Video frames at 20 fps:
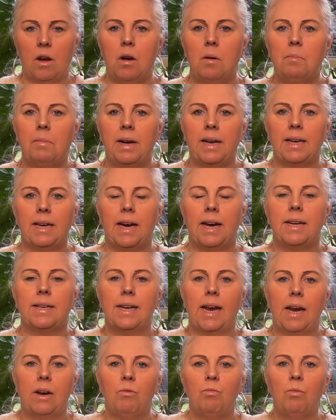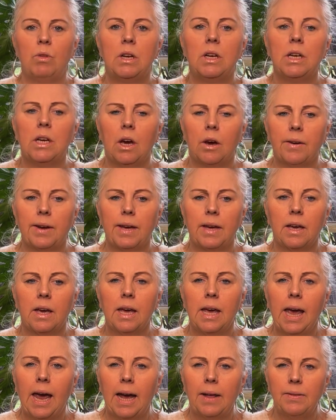on my gut and really going,
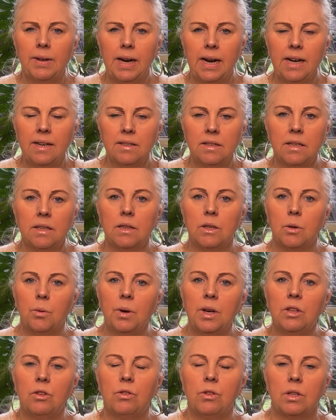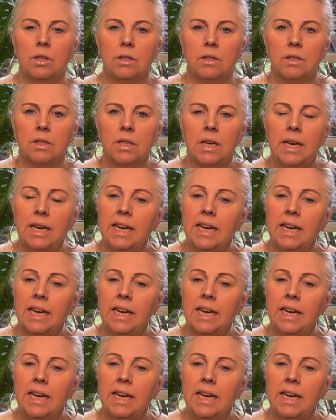and then asking the questions